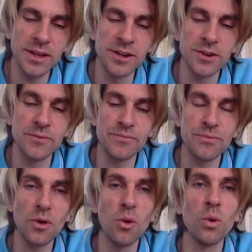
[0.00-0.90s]
in the
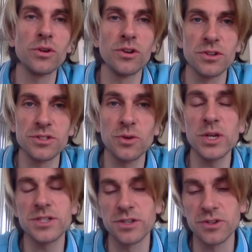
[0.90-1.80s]
Orthodox
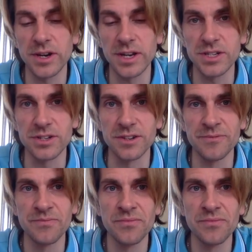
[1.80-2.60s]
Christian tradition,